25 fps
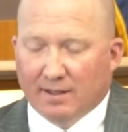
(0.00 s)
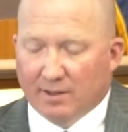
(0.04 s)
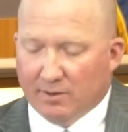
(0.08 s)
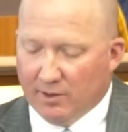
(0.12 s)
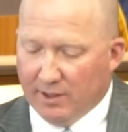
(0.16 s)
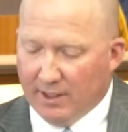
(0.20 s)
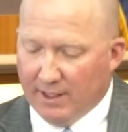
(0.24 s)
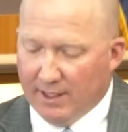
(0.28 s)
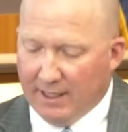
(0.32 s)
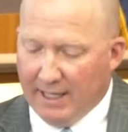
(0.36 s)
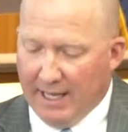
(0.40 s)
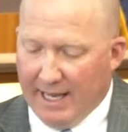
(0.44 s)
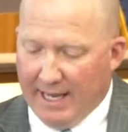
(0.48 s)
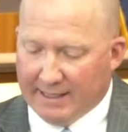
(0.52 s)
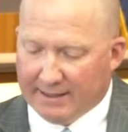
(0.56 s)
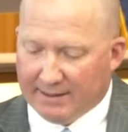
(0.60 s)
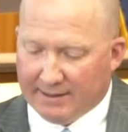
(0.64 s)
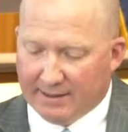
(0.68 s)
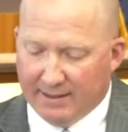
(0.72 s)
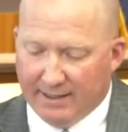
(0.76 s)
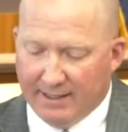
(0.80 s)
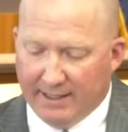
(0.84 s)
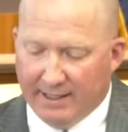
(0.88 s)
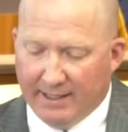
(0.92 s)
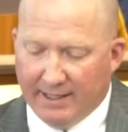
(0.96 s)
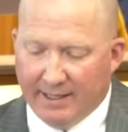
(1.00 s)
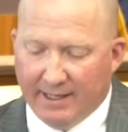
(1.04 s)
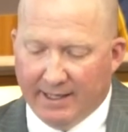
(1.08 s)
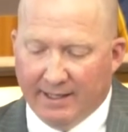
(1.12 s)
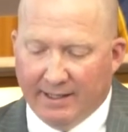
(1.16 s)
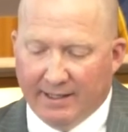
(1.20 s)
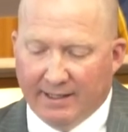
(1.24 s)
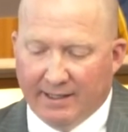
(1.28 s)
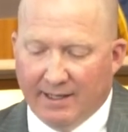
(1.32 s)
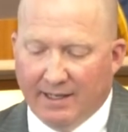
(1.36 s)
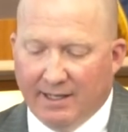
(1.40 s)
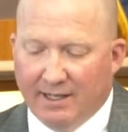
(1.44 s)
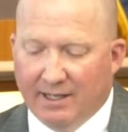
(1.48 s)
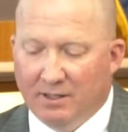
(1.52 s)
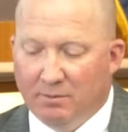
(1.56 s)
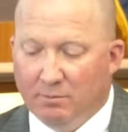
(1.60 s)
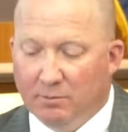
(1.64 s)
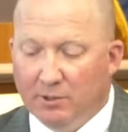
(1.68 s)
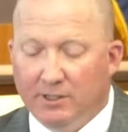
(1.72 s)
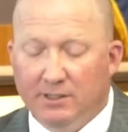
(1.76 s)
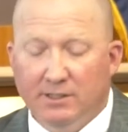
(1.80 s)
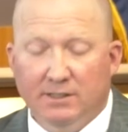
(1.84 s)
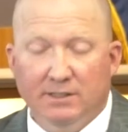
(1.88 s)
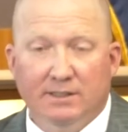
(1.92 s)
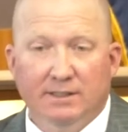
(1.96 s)
Really lastly, in an
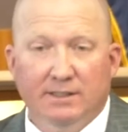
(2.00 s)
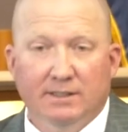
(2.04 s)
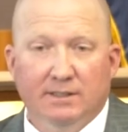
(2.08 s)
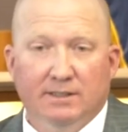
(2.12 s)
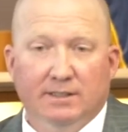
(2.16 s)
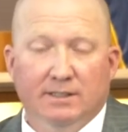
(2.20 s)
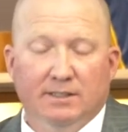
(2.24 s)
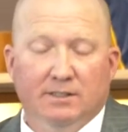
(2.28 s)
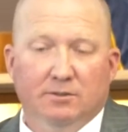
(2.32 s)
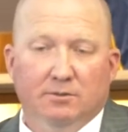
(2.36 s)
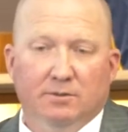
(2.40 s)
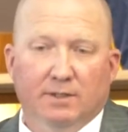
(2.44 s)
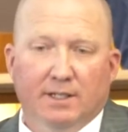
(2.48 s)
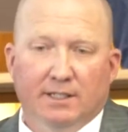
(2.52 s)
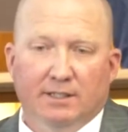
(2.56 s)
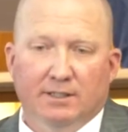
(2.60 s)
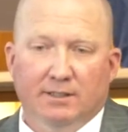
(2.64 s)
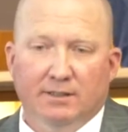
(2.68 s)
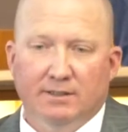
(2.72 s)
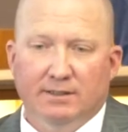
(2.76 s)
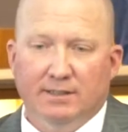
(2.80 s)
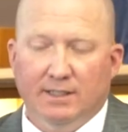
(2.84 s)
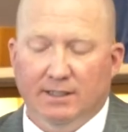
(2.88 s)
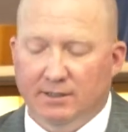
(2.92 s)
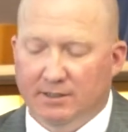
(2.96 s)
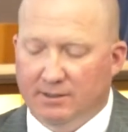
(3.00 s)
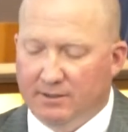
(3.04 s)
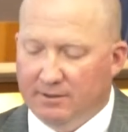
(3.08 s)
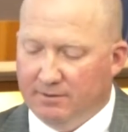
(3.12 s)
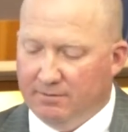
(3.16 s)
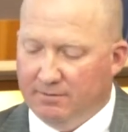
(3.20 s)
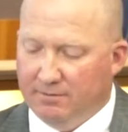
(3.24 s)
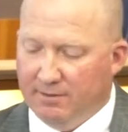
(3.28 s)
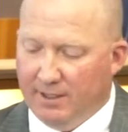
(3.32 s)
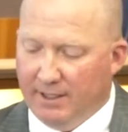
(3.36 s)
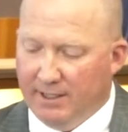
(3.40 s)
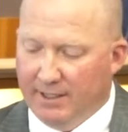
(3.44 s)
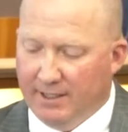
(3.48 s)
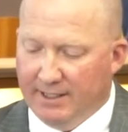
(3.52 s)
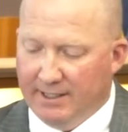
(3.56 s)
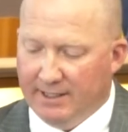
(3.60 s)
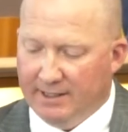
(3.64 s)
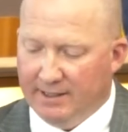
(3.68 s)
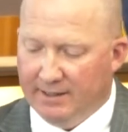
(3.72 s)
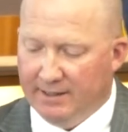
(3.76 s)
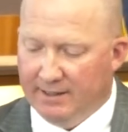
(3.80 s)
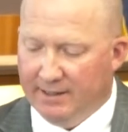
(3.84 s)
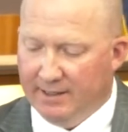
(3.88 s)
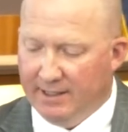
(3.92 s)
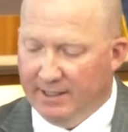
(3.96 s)
emergency situation such as
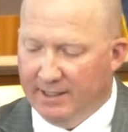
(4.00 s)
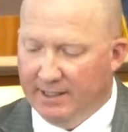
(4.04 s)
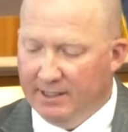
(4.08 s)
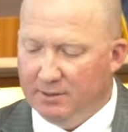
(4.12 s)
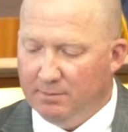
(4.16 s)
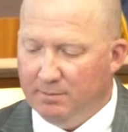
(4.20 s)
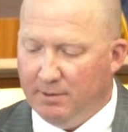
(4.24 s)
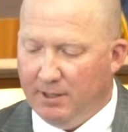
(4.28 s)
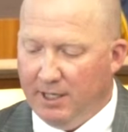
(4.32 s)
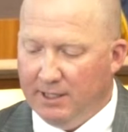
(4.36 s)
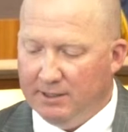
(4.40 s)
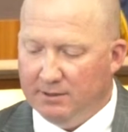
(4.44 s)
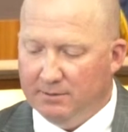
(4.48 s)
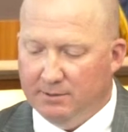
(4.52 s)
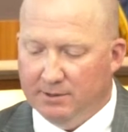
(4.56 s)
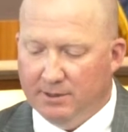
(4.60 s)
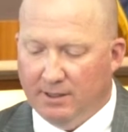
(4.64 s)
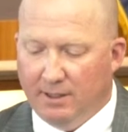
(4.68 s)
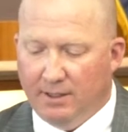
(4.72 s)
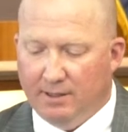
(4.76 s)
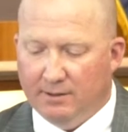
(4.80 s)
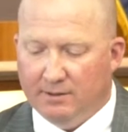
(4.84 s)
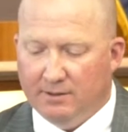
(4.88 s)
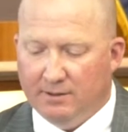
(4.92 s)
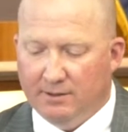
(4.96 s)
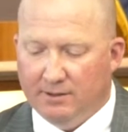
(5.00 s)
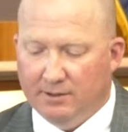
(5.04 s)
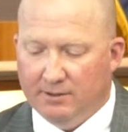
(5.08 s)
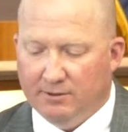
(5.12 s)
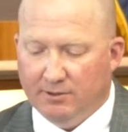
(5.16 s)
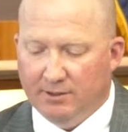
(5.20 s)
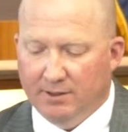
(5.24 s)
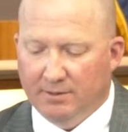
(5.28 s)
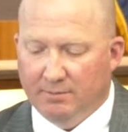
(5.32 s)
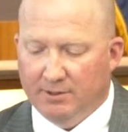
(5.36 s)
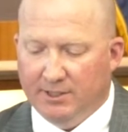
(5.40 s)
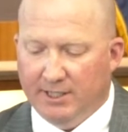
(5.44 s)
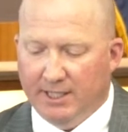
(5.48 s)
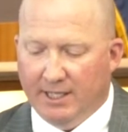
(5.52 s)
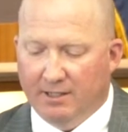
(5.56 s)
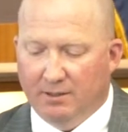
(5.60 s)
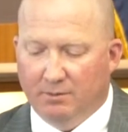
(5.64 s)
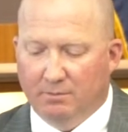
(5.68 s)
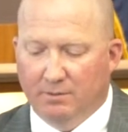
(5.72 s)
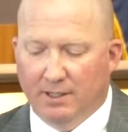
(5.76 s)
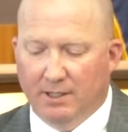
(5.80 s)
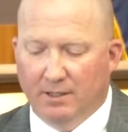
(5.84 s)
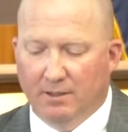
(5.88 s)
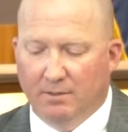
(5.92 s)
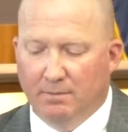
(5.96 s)
flooding, it is possible to alter a stream channel
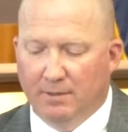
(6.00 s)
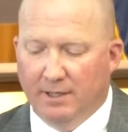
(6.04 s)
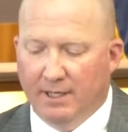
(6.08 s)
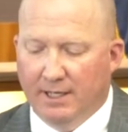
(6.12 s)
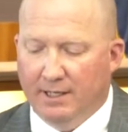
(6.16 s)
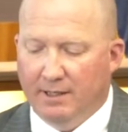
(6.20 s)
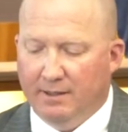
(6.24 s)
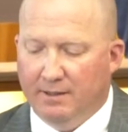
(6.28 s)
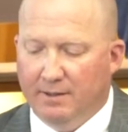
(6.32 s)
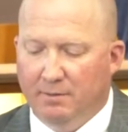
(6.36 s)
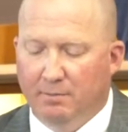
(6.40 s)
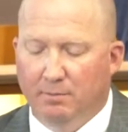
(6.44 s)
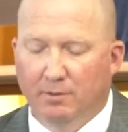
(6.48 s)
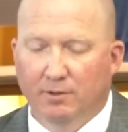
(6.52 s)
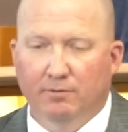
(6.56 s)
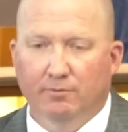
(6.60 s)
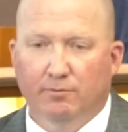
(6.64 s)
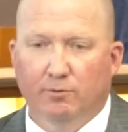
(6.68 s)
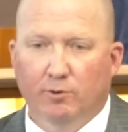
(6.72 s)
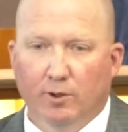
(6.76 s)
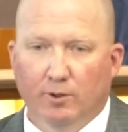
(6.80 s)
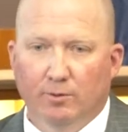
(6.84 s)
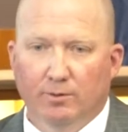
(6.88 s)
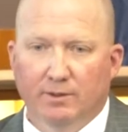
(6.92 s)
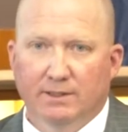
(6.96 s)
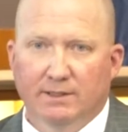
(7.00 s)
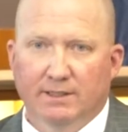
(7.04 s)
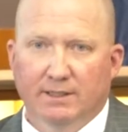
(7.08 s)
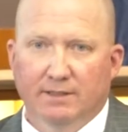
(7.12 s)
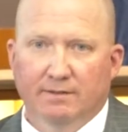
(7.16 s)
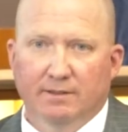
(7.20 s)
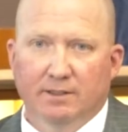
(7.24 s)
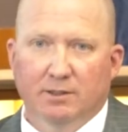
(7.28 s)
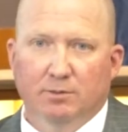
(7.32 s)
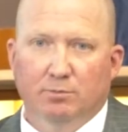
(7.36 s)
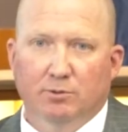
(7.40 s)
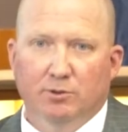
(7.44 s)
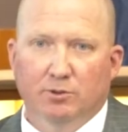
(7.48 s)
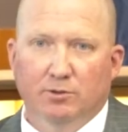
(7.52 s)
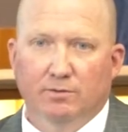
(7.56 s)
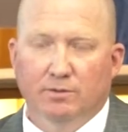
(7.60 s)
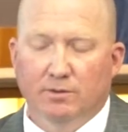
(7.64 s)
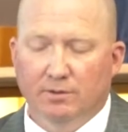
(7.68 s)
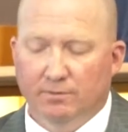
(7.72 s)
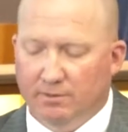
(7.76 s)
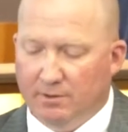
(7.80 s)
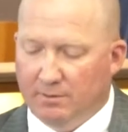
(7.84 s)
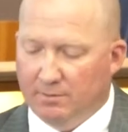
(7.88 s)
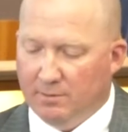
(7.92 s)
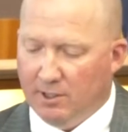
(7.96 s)
bed or bank before receiving
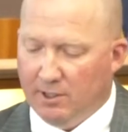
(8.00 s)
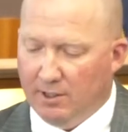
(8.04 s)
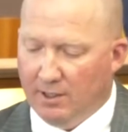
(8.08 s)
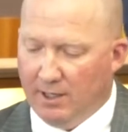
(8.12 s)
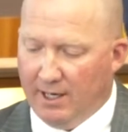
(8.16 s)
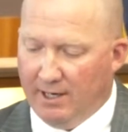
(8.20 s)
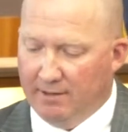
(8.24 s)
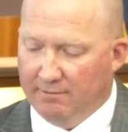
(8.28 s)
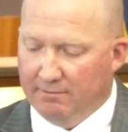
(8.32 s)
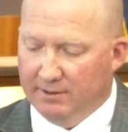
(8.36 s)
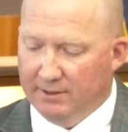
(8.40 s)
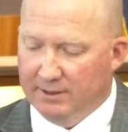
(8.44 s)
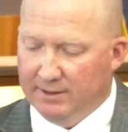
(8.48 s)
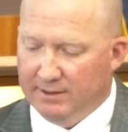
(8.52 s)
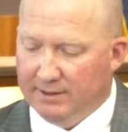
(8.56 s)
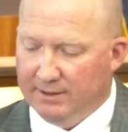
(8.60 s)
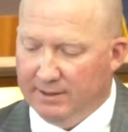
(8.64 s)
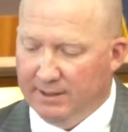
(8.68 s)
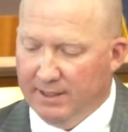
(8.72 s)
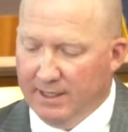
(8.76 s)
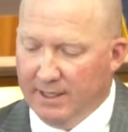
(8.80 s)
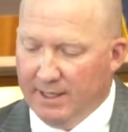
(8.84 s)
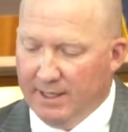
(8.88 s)
approval from our office.